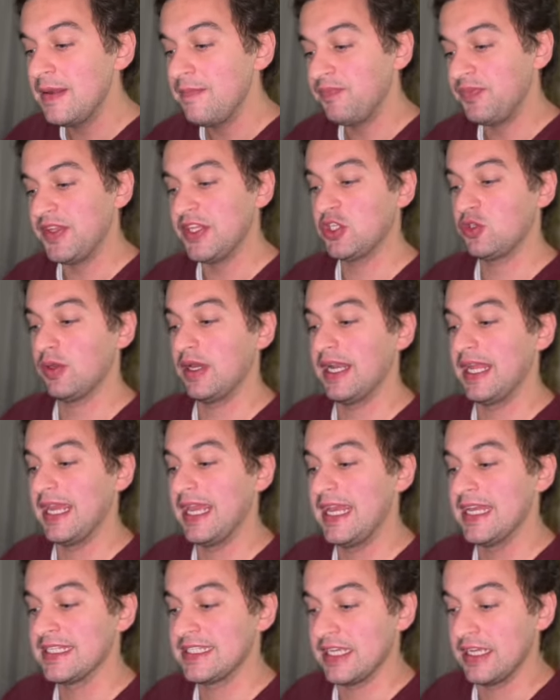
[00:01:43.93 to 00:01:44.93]
this one
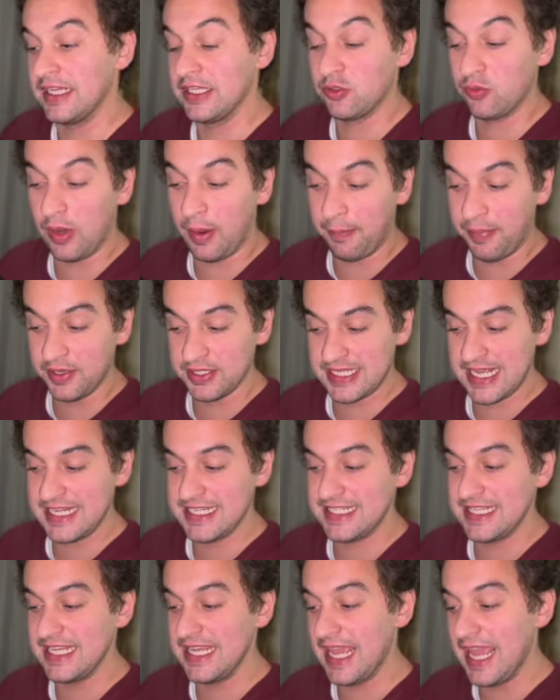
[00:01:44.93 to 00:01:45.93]
is, it represents
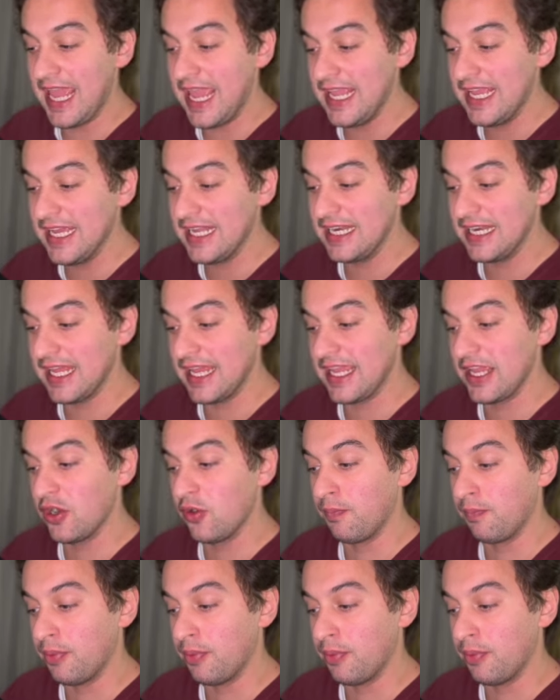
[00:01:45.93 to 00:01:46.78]
the Eigenlayer